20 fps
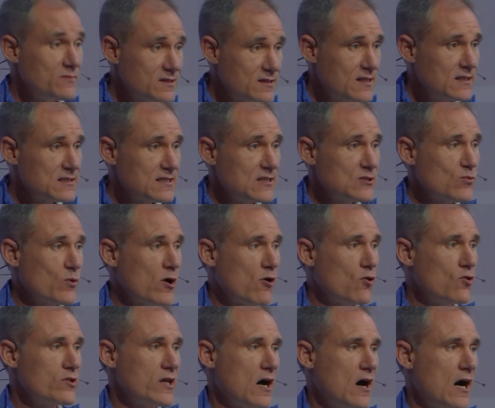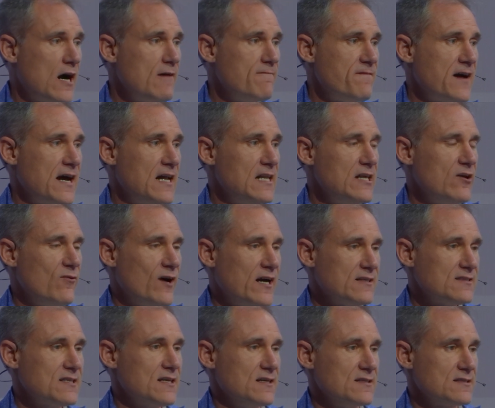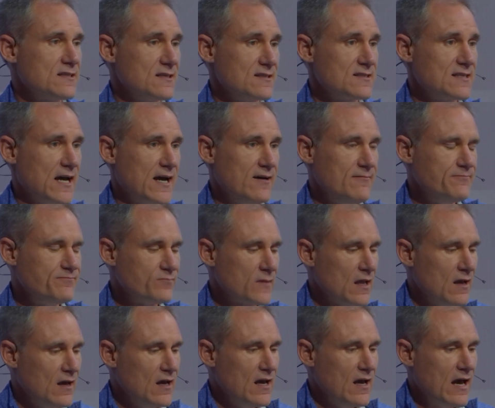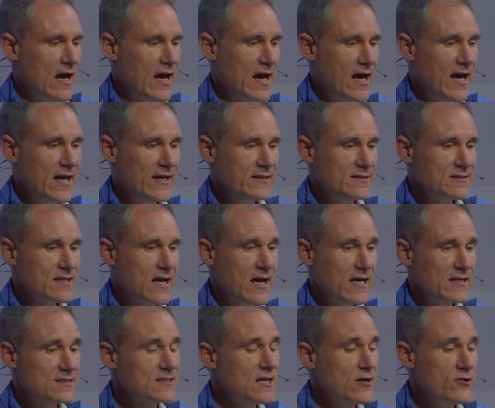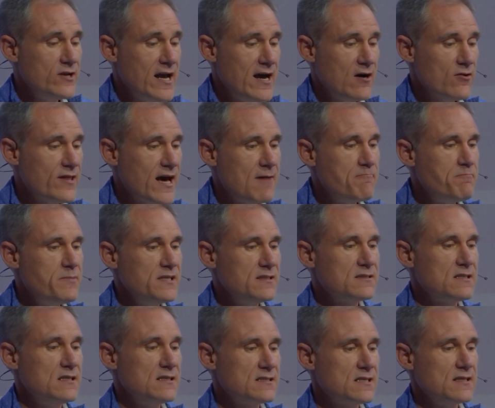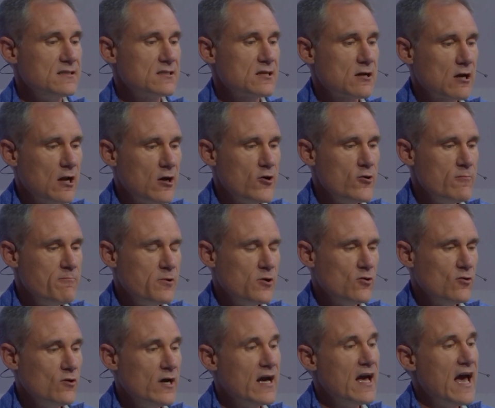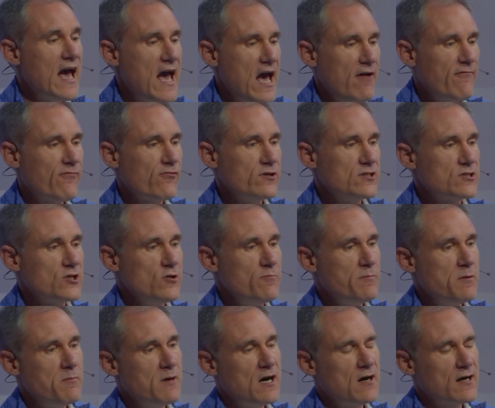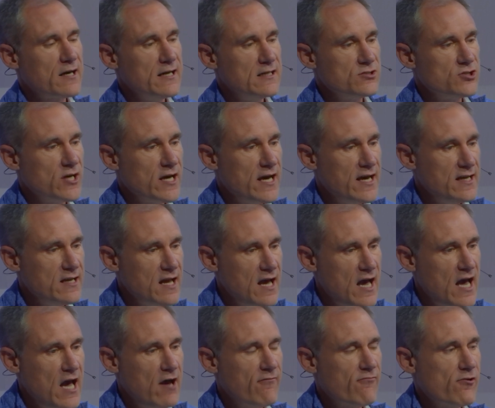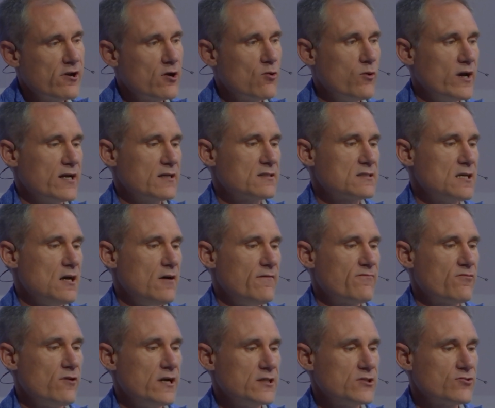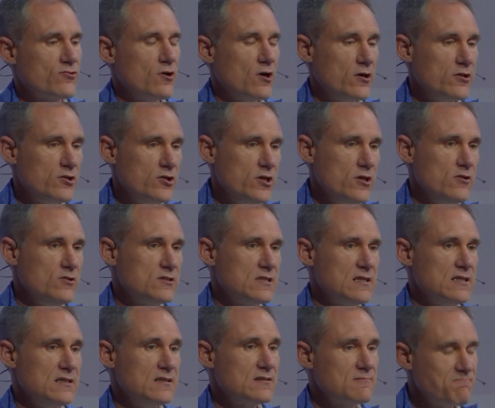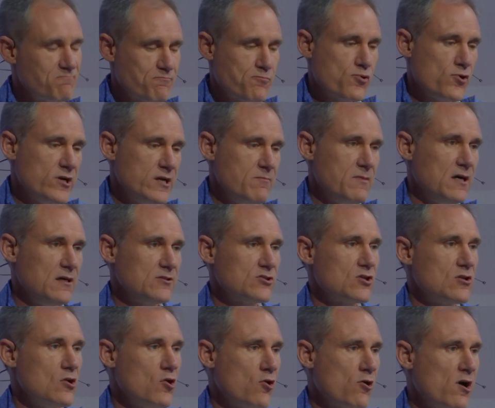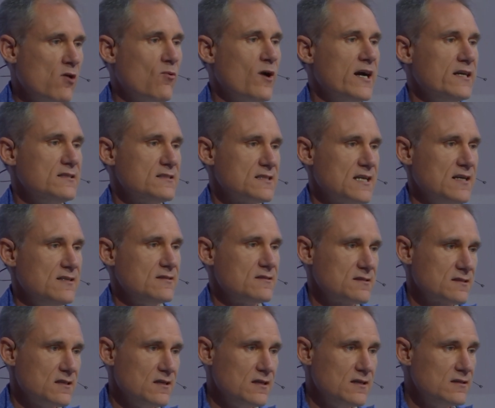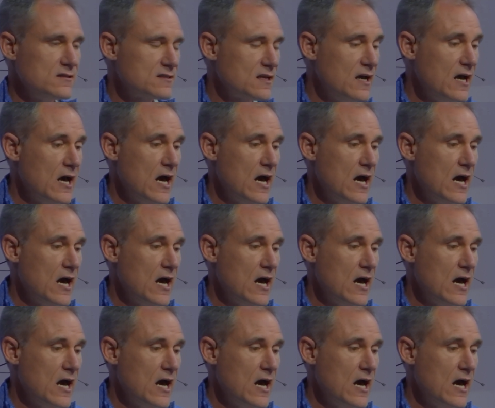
This is where all the high value assets are sat. And so now that business is global. Every supermarket chain, every quick serve restaurant uses pretty much LoRaWAN sensors